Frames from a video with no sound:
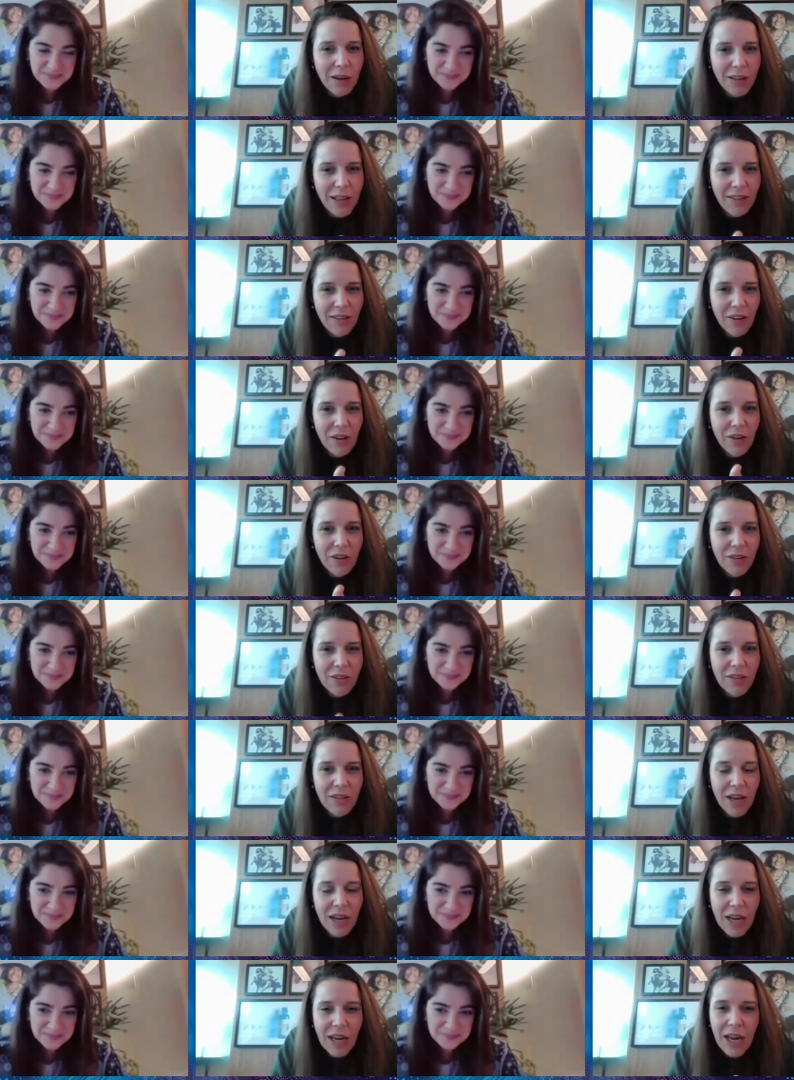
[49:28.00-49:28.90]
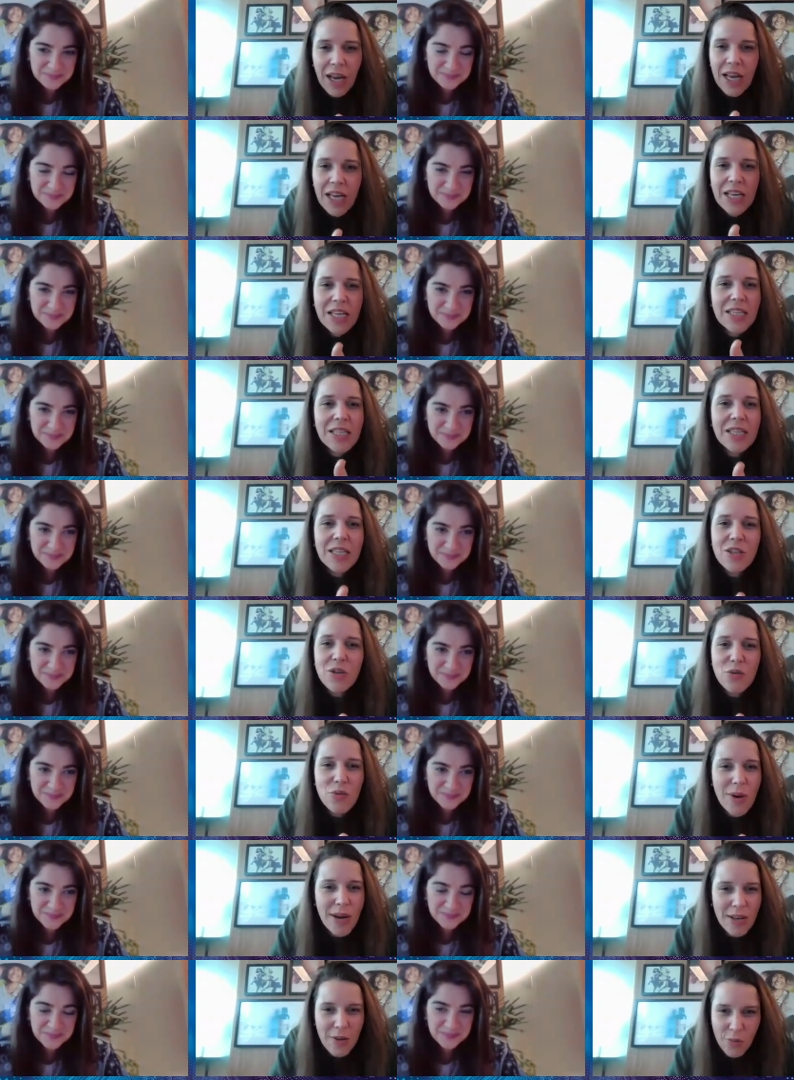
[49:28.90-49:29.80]
Speaker 1: color that's going to stay
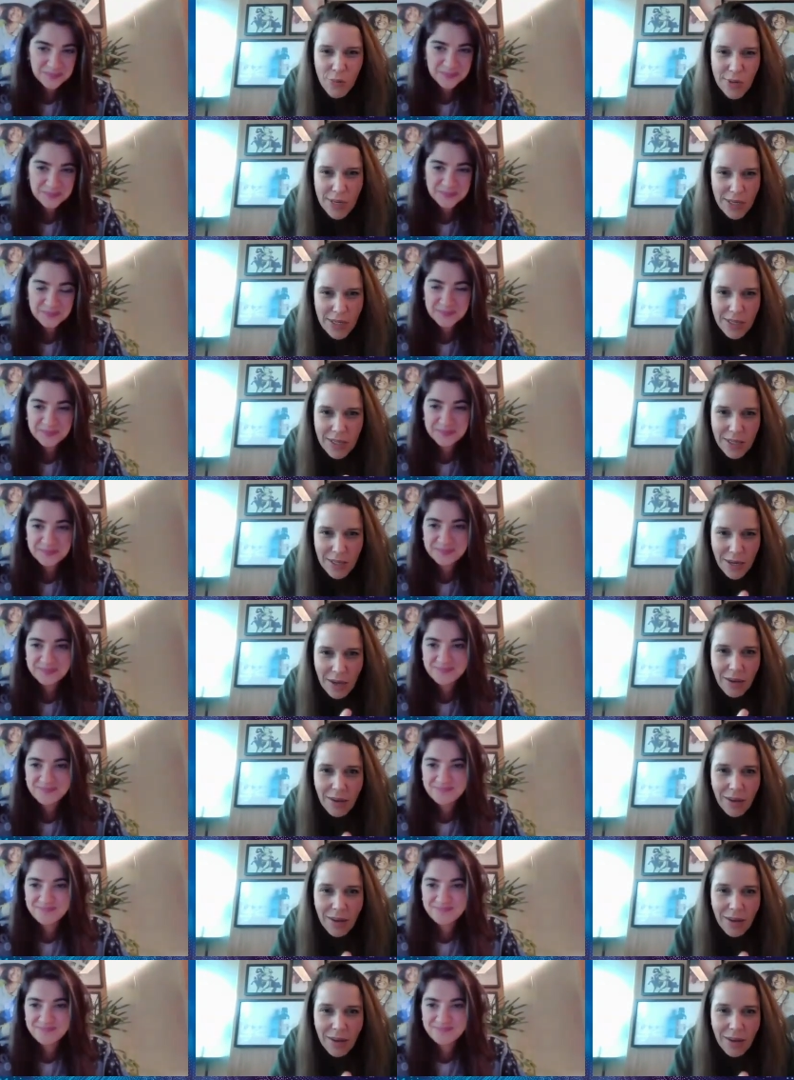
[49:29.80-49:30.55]
6 to 8 weeks